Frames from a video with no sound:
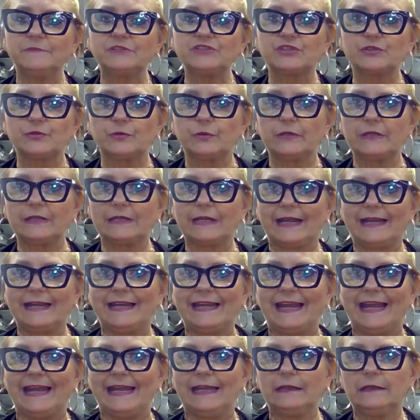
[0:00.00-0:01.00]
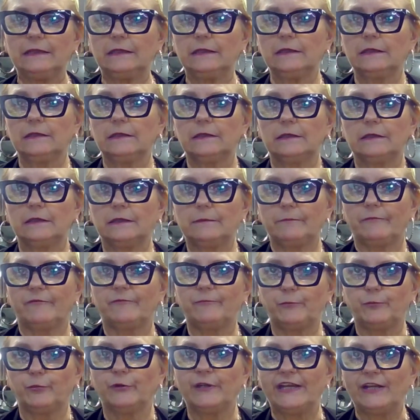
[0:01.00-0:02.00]
So again,
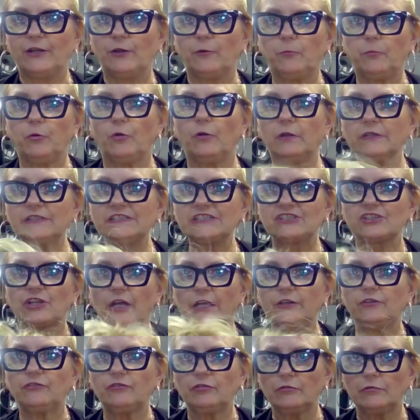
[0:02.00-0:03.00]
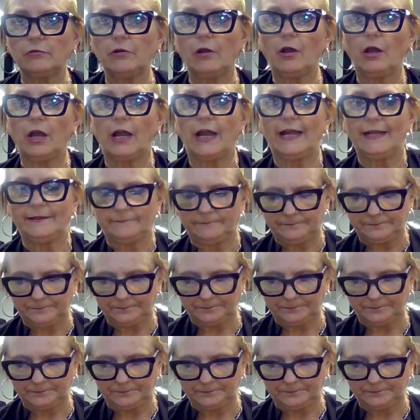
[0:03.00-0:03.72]
breathable. It's not too hot.